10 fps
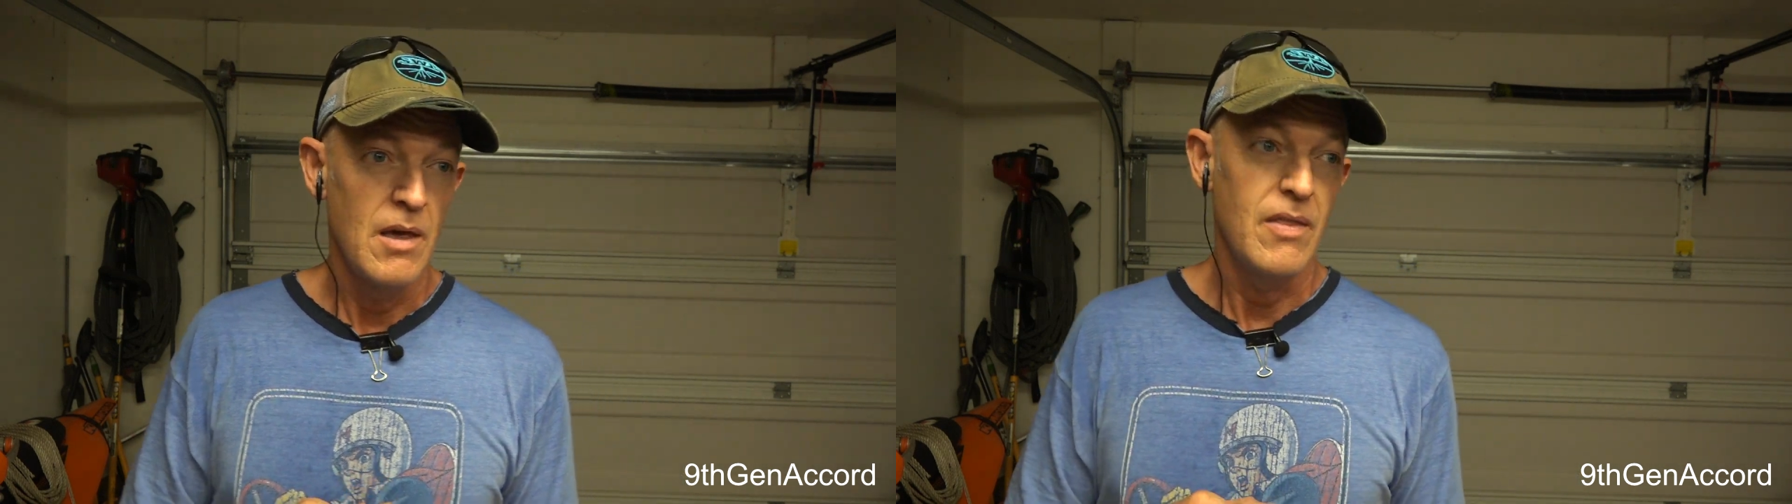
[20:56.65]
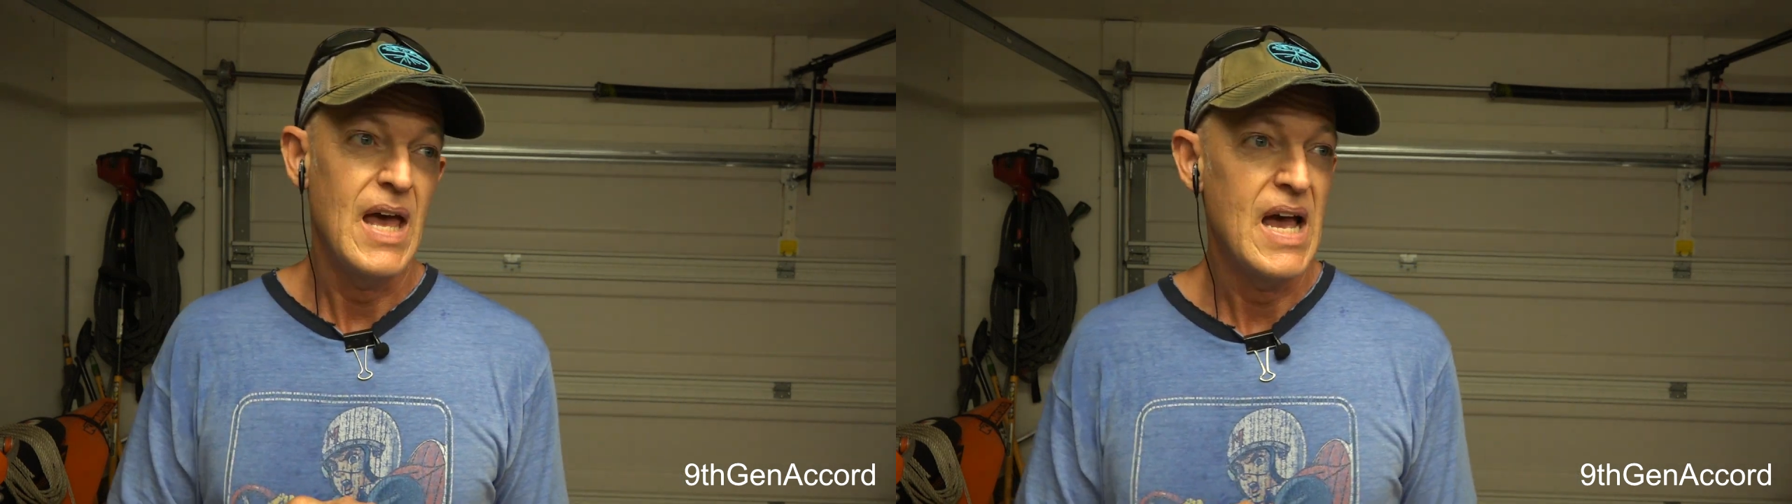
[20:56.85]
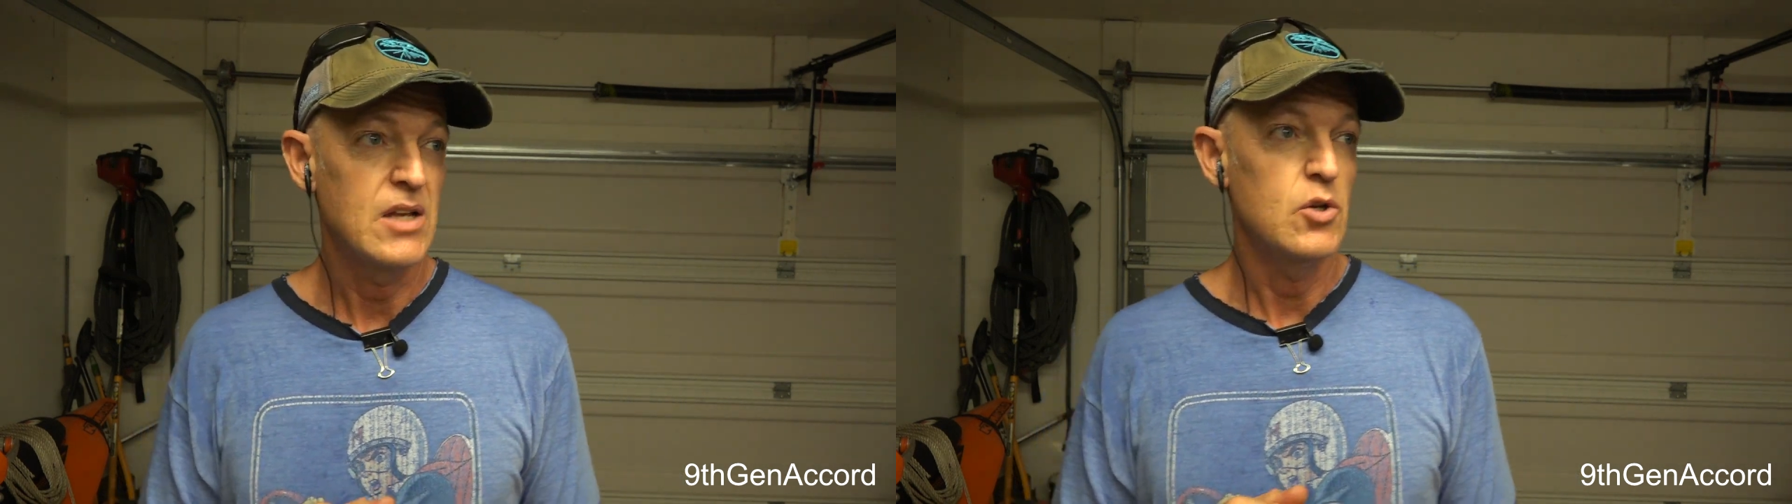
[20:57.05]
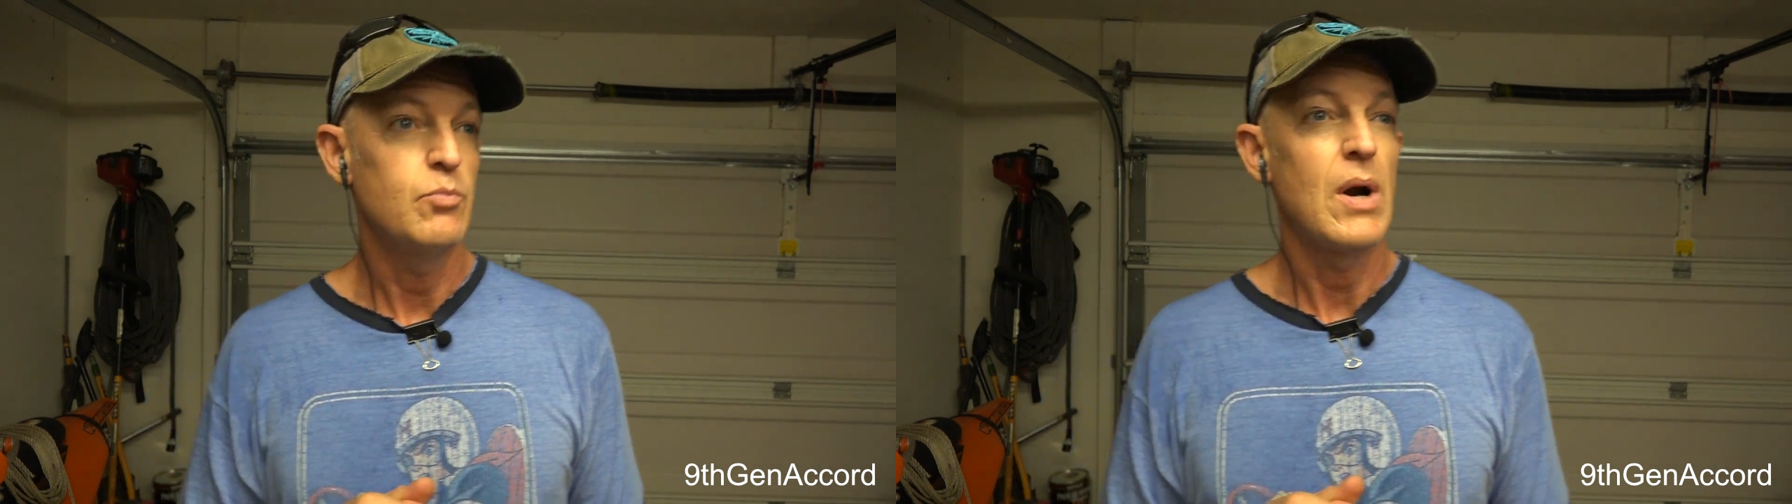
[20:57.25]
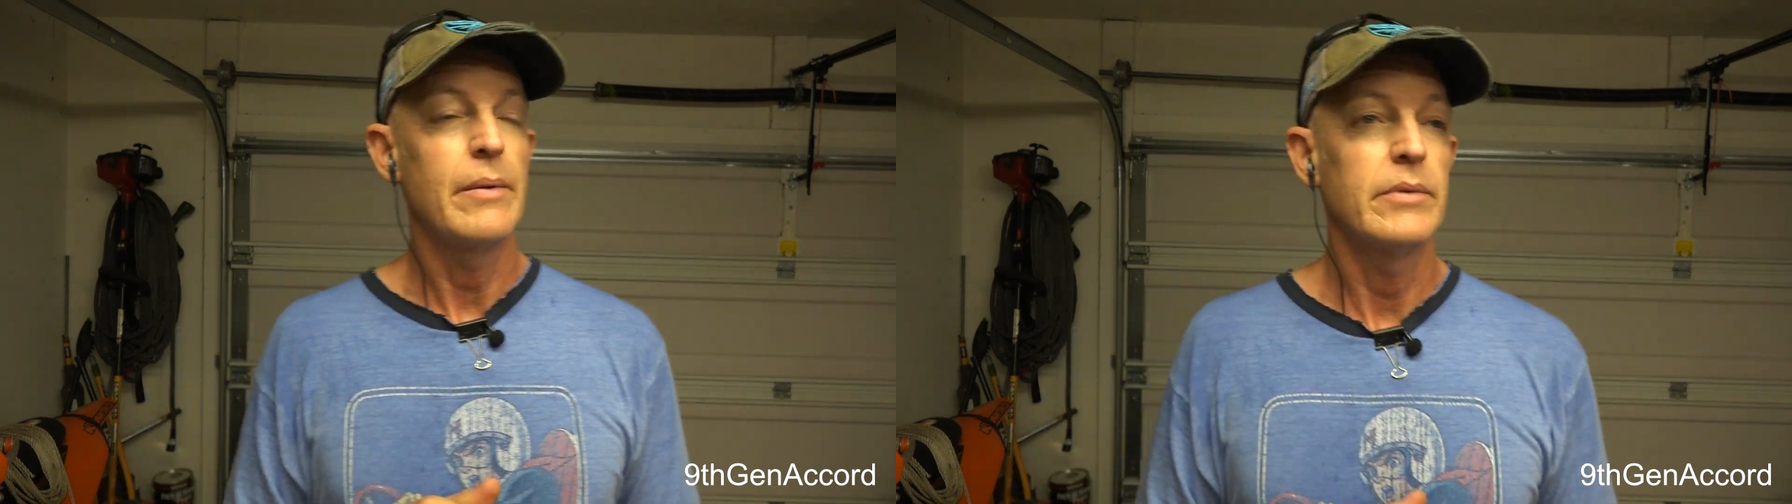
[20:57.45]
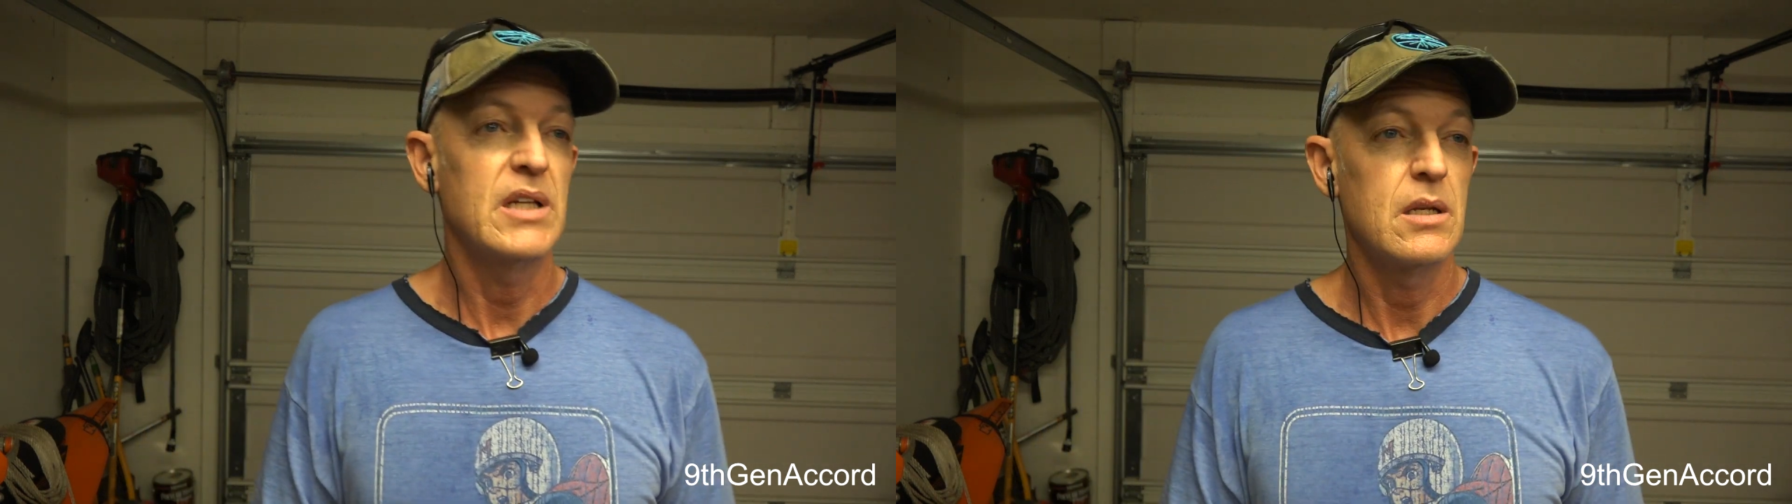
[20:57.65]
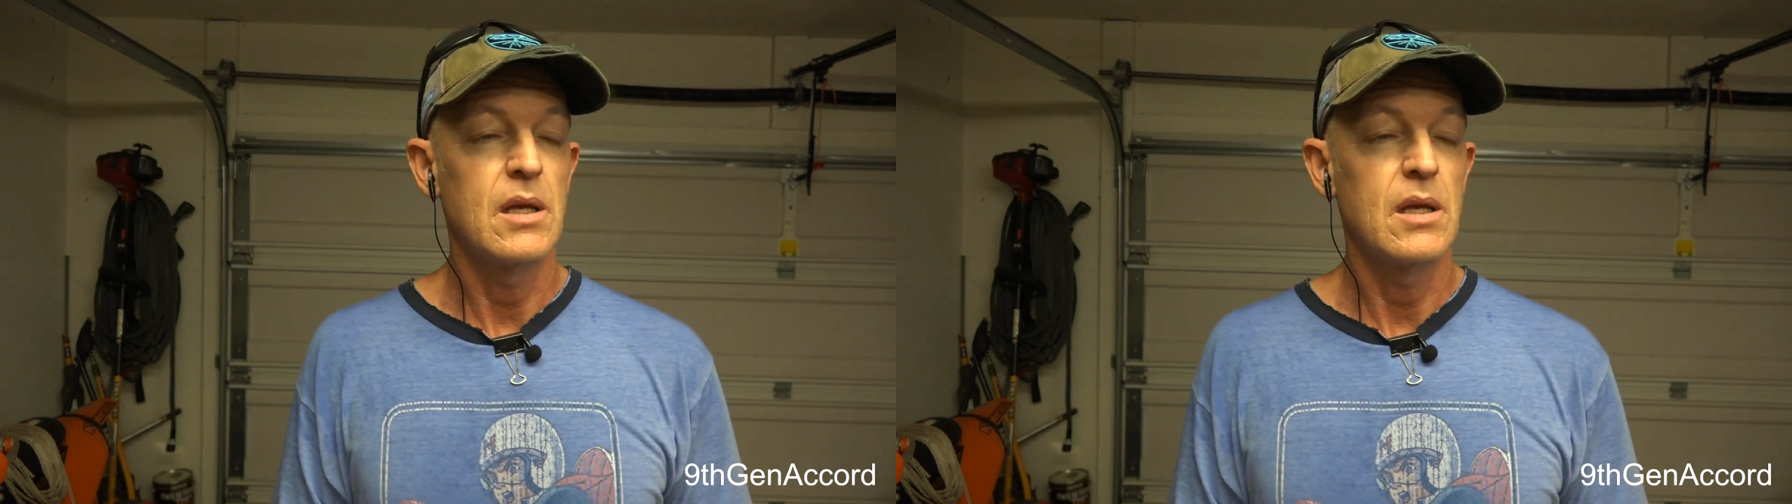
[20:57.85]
that you probably could